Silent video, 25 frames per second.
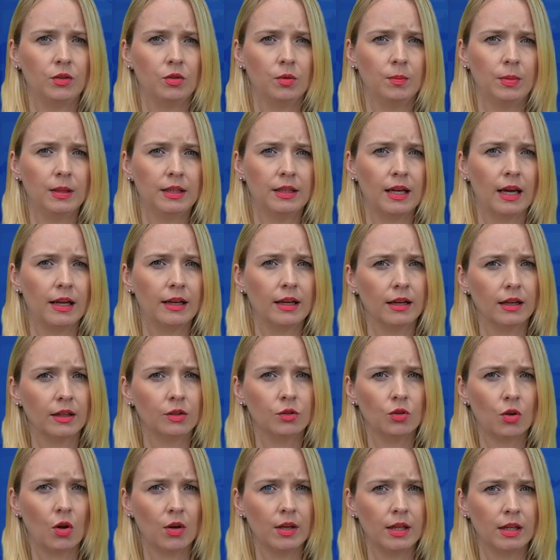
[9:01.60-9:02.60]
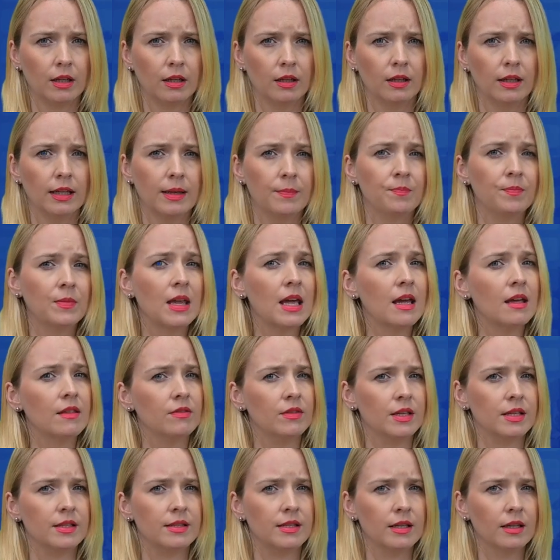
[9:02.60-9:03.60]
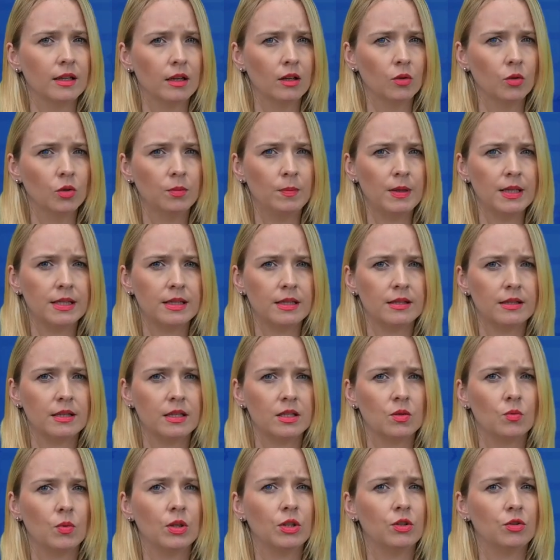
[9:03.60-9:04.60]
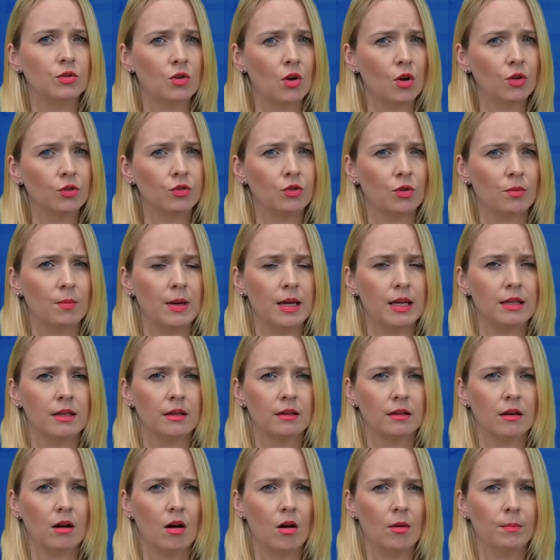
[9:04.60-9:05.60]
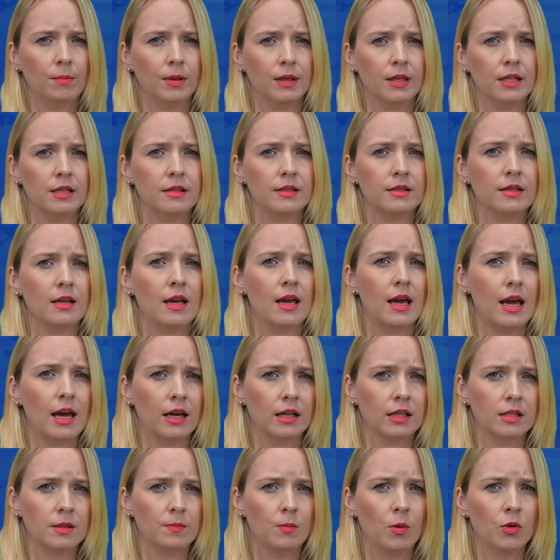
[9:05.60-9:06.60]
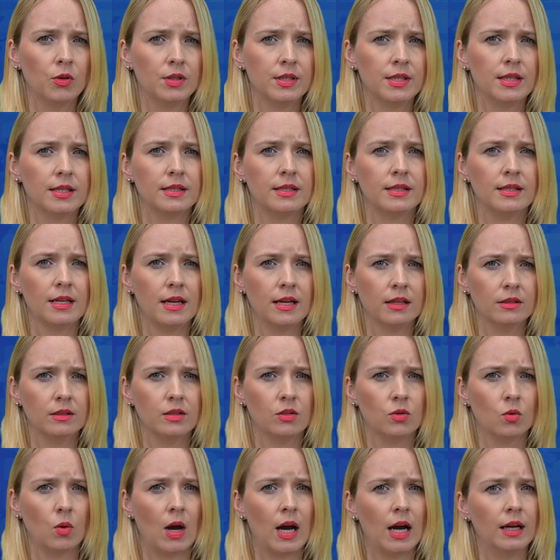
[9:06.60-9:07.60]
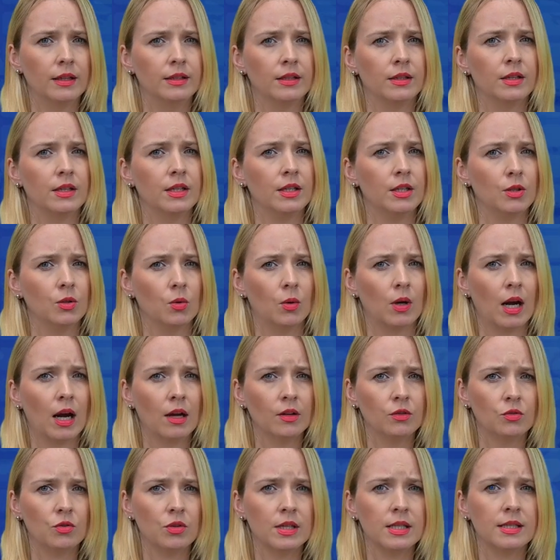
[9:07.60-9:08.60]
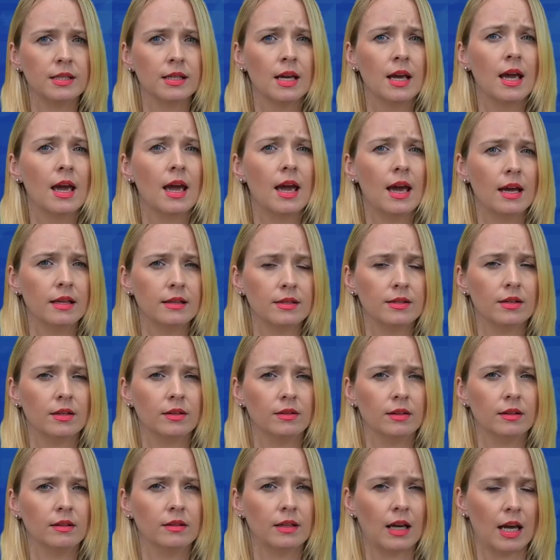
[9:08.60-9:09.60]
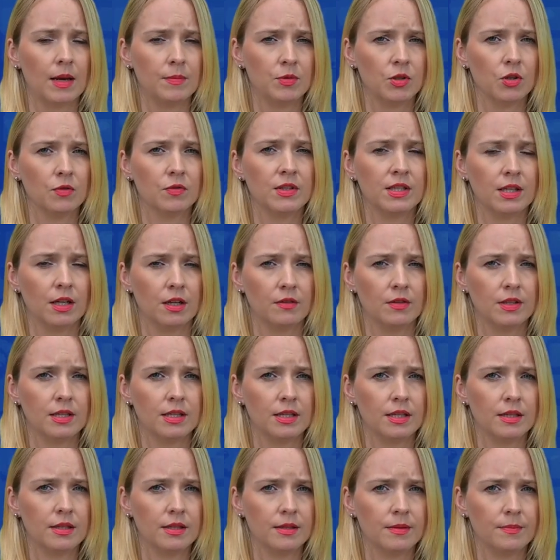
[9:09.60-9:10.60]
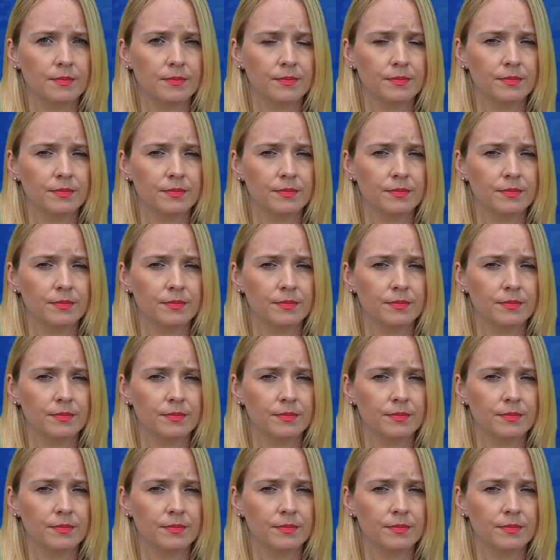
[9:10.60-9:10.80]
to be done electronically. This includes businesses with not Romanian companies, exports, sales to other EU countries, and certain types of services.